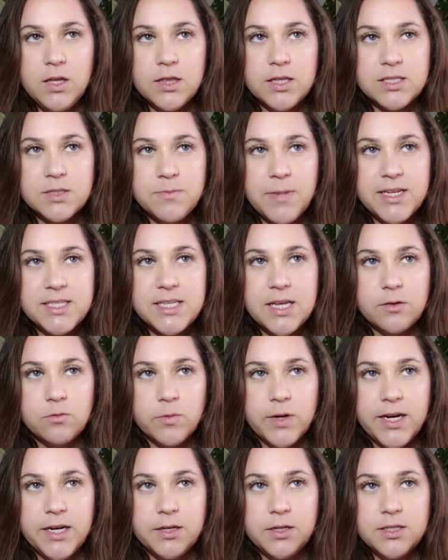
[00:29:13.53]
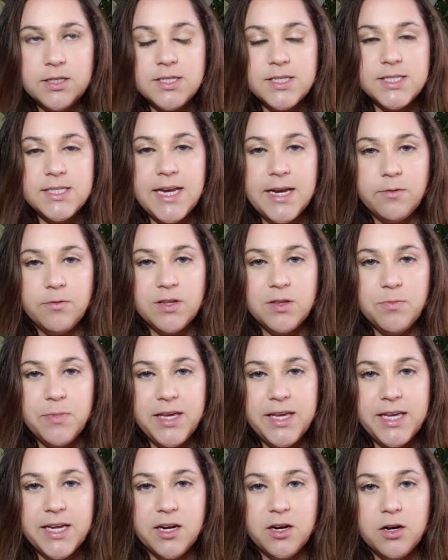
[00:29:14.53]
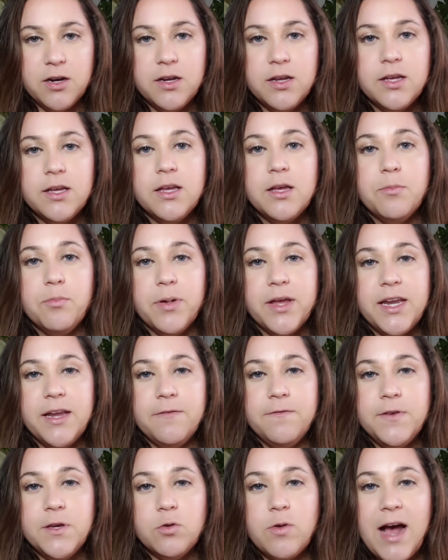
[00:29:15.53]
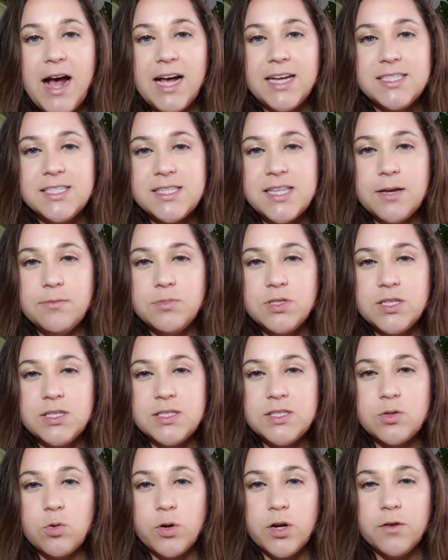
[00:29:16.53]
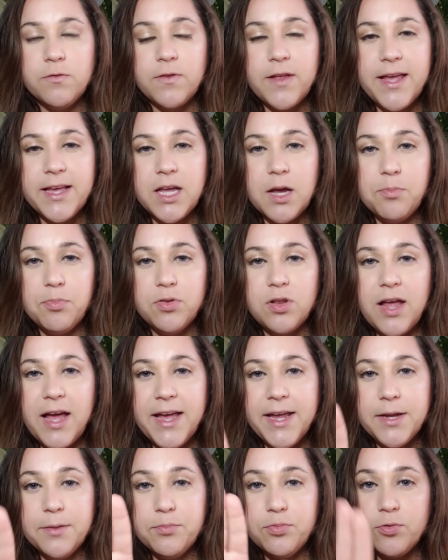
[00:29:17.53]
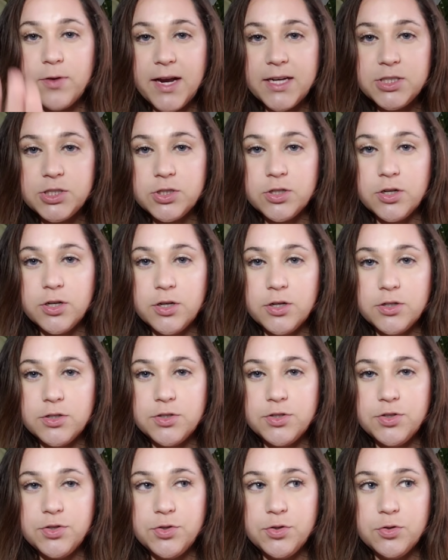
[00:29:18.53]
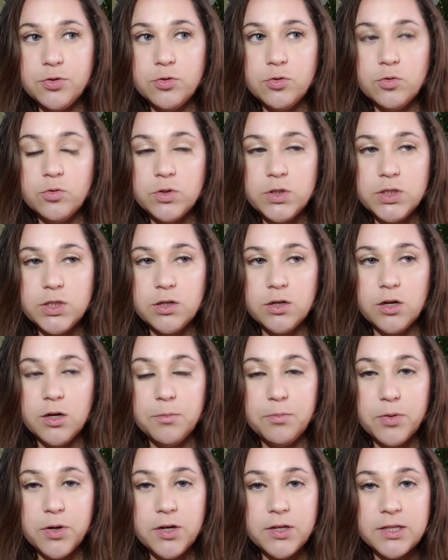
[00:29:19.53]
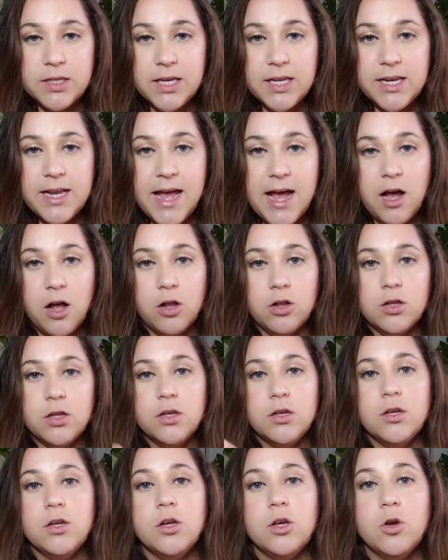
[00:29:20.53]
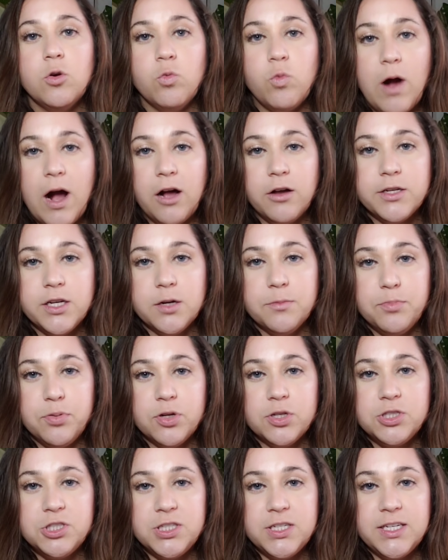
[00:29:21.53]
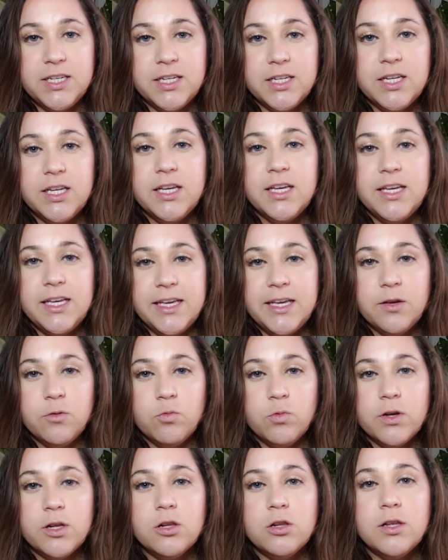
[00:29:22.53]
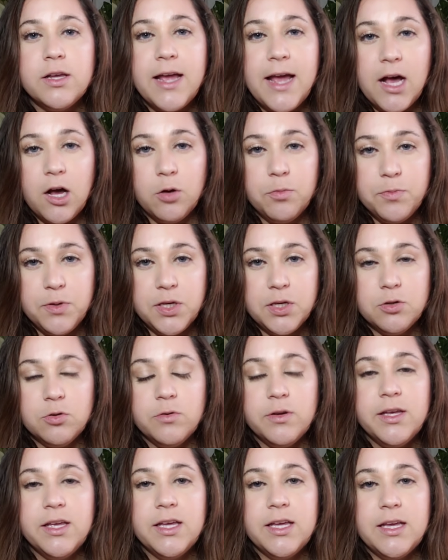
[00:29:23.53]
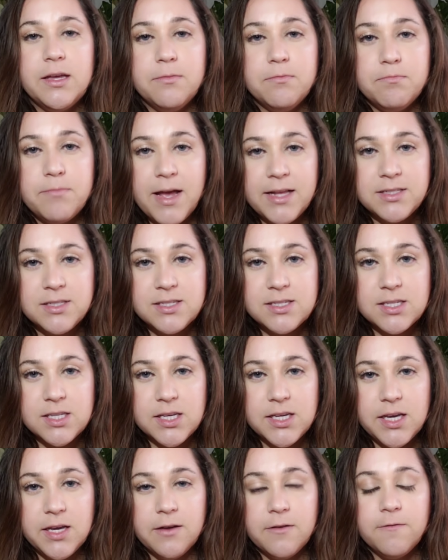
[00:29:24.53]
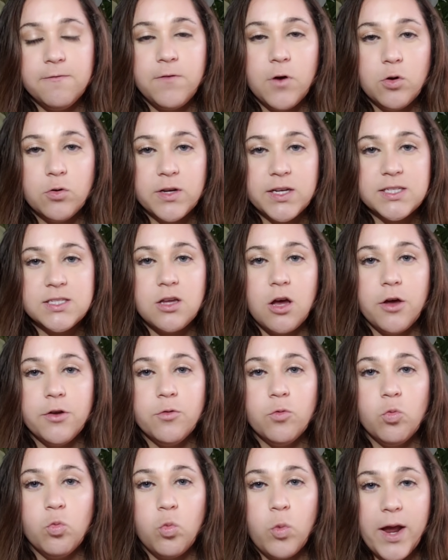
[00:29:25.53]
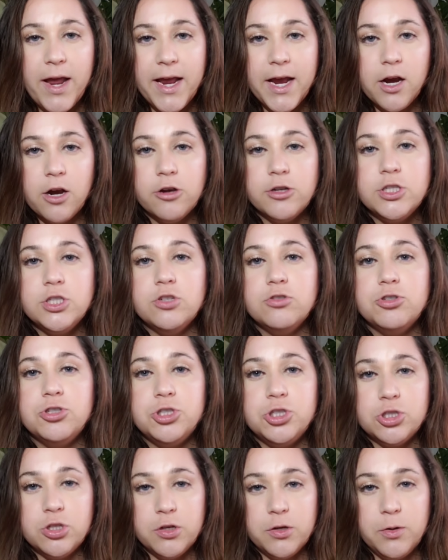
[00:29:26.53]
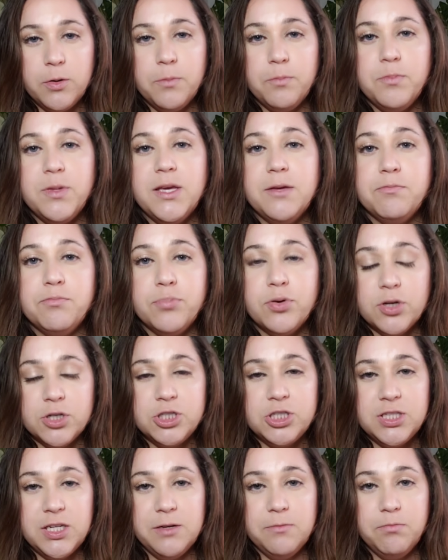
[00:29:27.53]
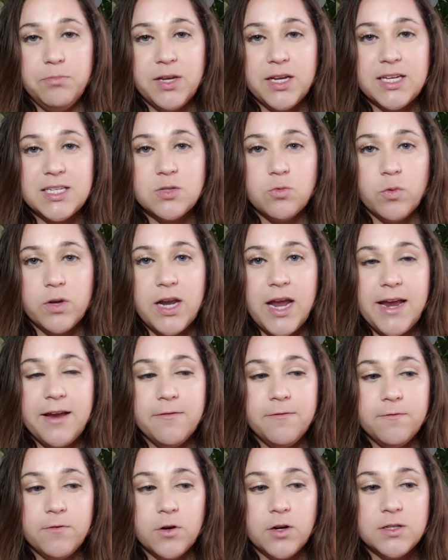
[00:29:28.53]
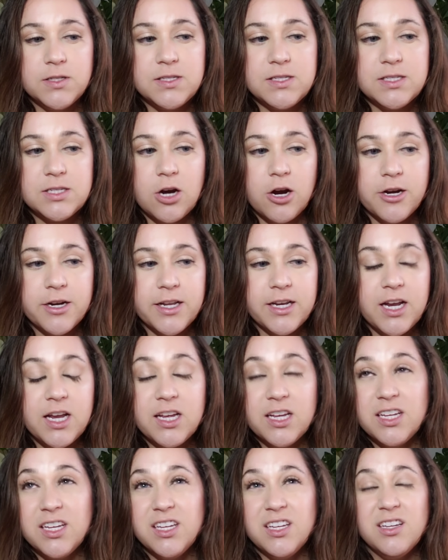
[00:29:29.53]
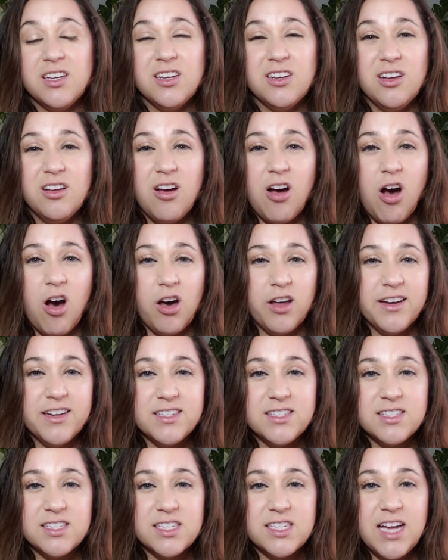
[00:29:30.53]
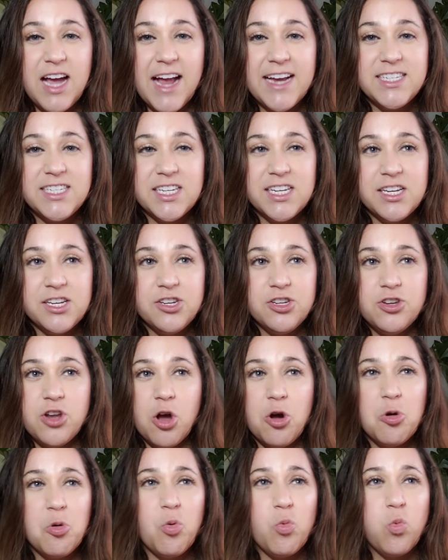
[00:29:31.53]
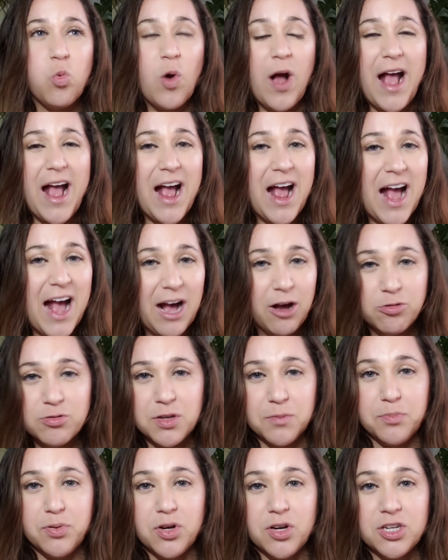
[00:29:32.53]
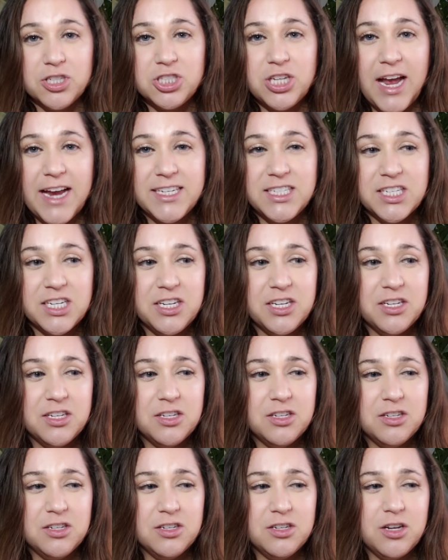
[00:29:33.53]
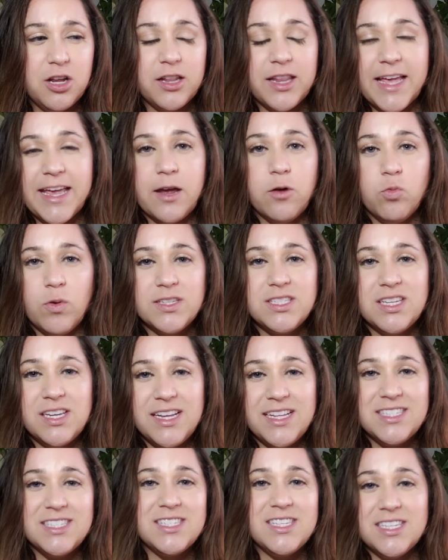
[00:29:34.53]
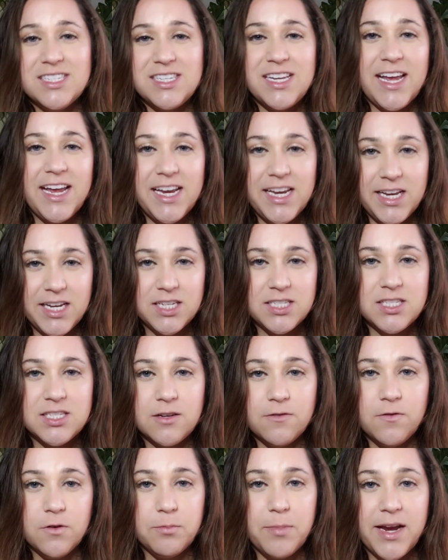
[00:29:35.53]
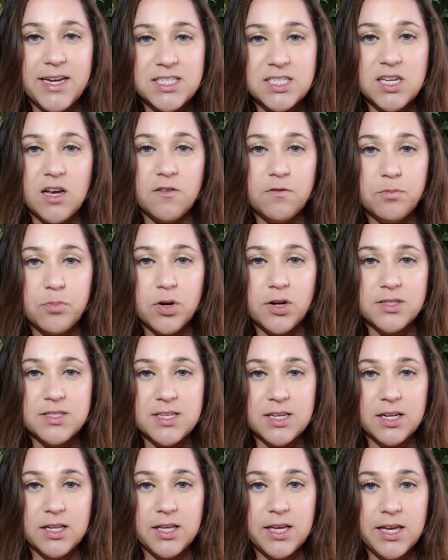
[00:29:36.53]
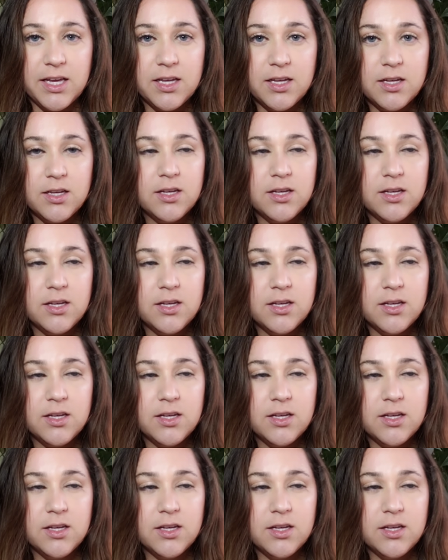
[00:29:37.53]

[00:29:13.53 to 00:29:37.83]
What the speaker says: This might sound weird, stay with me here. But if you ask them to sort of like apply pressure to your birth canal while you're pushing, it will help you immensely focus on where you should be pushing. Because when I first started, honestly, I didn't know how to push. It wasn't instantaneous for myself personally.